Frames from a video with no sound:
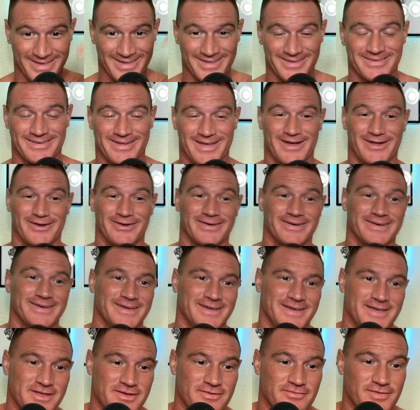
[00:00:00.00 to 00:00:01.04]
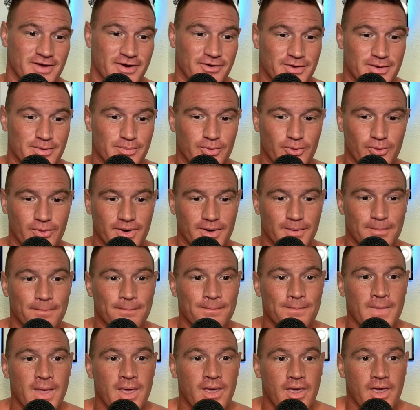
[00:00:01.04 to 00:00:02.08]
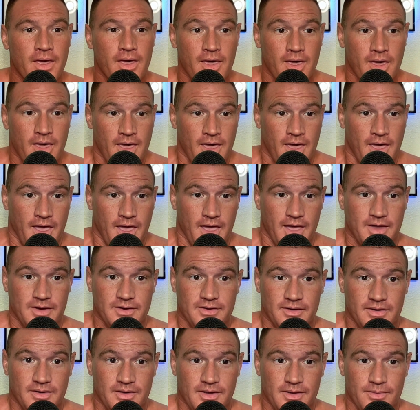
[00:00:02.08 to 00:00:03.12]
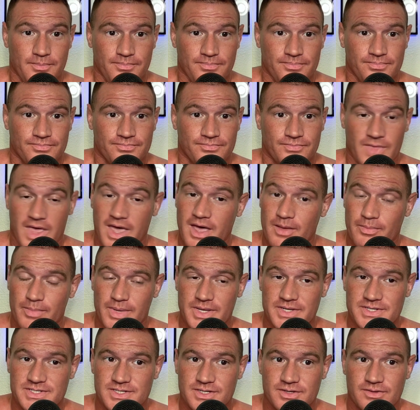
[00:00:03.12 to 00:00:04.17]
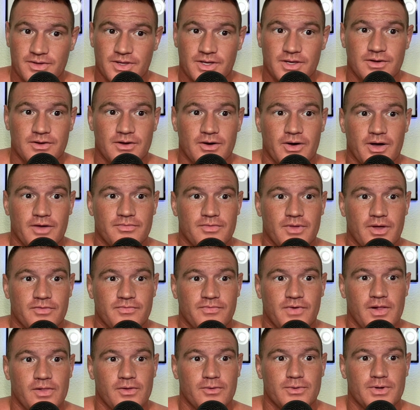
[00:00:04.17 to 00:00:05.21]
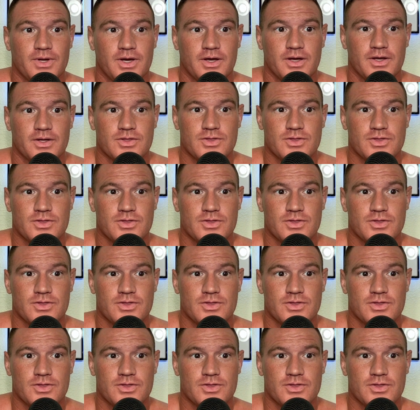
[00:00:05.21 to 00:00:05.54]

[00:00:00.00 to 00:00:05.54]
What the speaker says: it down. Very important. And yeah, basically, you know, I followed